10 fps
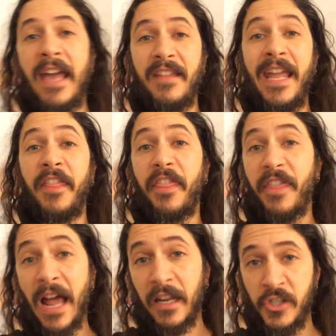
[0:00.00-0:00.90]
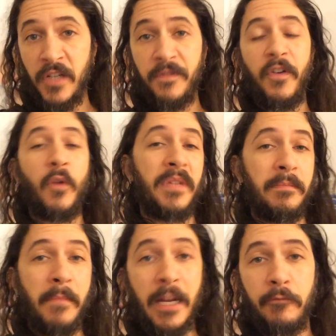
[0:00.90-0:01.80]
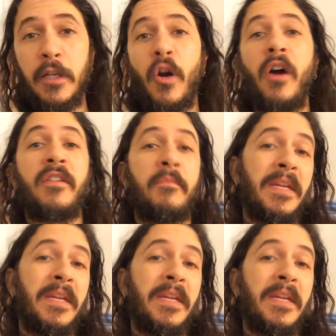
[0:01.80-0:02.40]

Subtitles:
as anthology films in many regards,